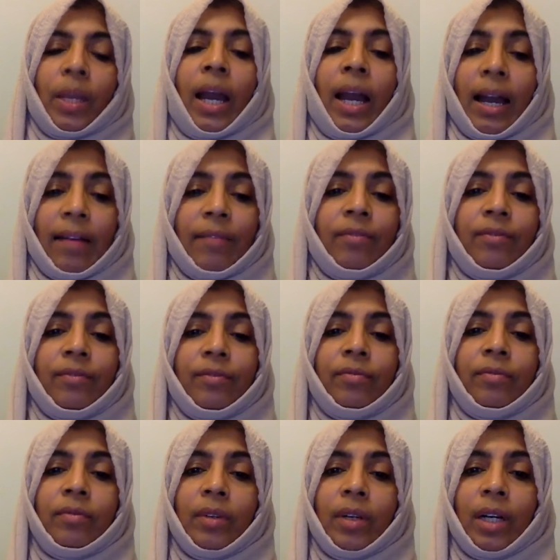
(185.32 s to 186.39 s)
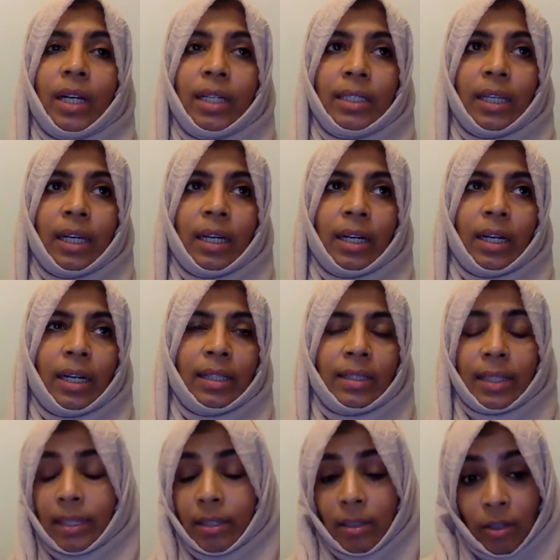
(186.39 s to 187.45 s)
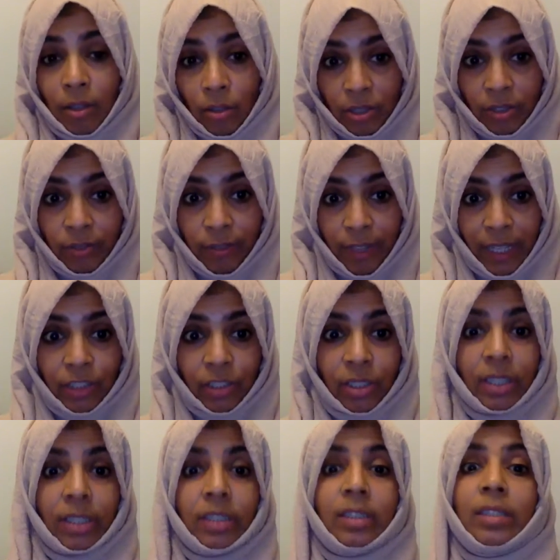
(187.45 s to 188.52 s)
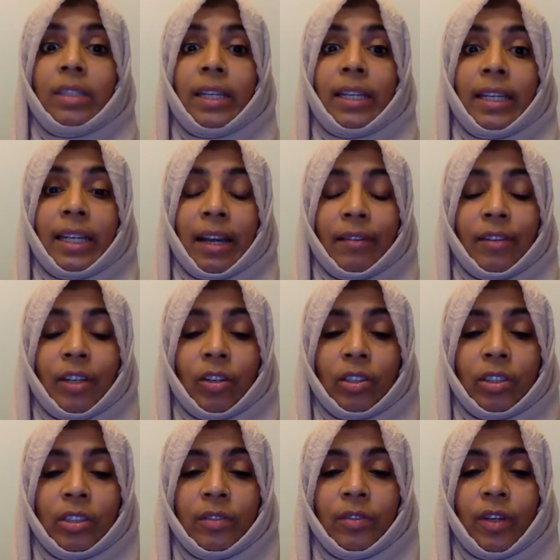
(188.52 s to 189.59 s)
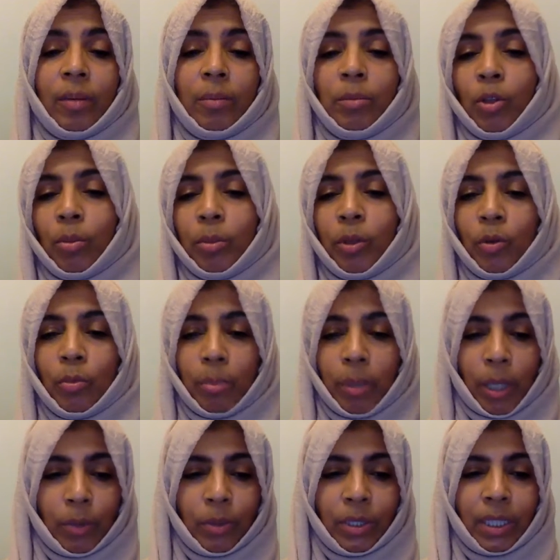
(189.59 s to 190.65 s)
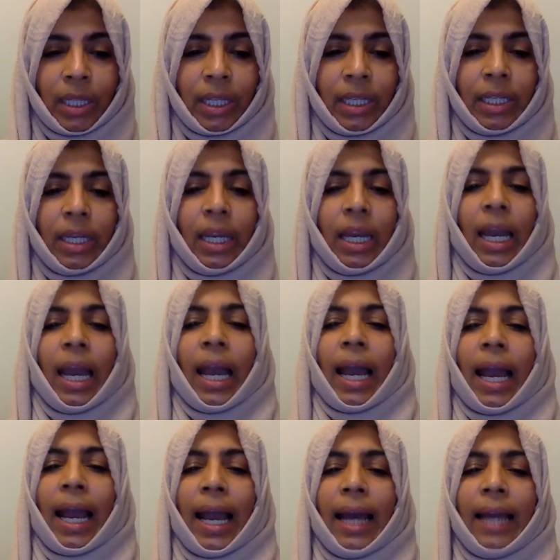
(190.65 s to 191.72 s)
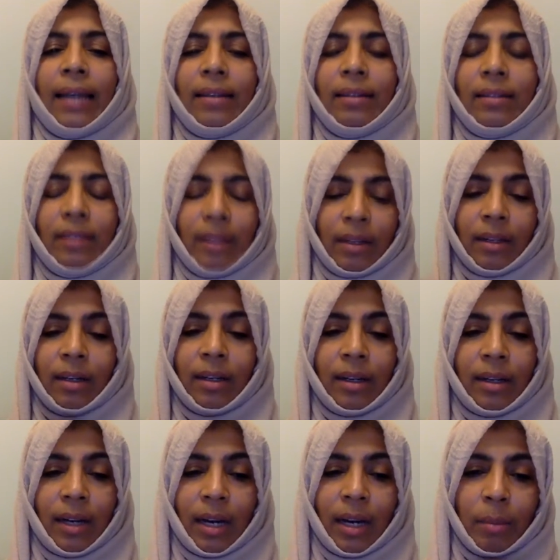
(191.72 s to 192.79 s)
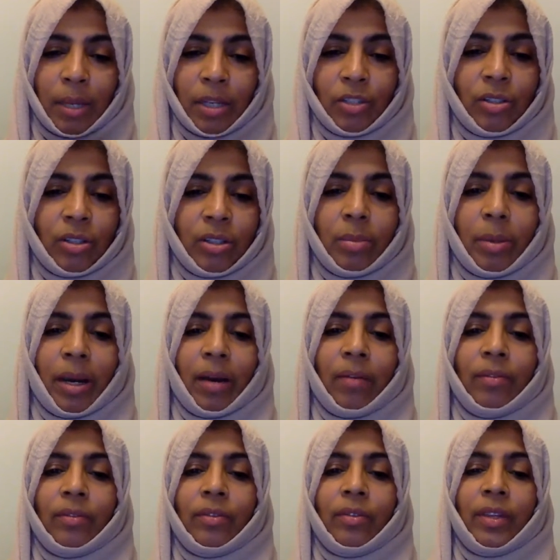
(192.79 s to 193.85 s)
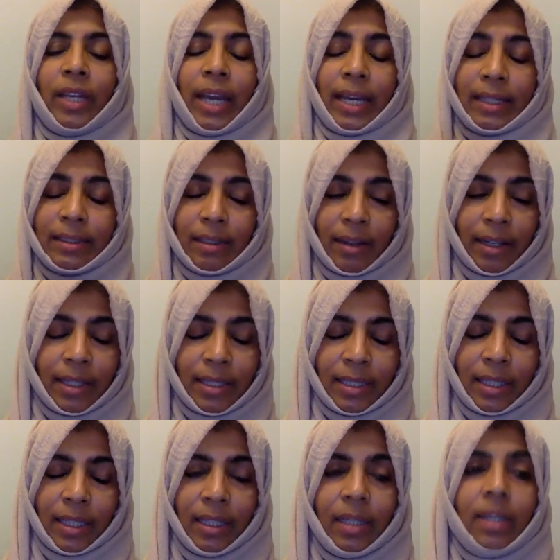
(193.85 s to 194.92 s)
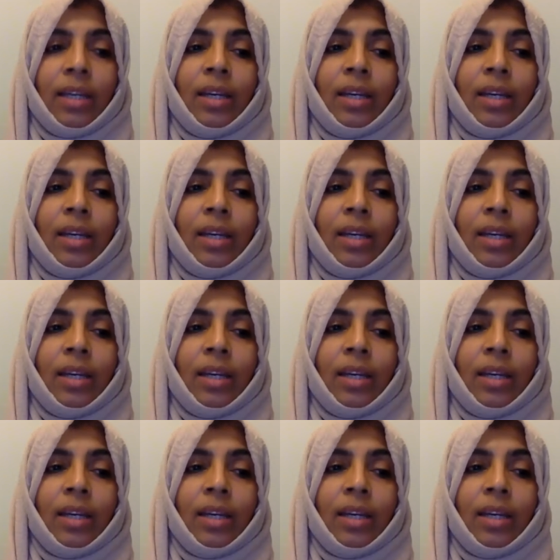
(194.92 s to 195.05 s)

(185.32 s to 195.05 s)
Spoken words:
have, I said, a lot of flatulence. They can have a lot of abdominal bloating, and I mentioned about the anxiety.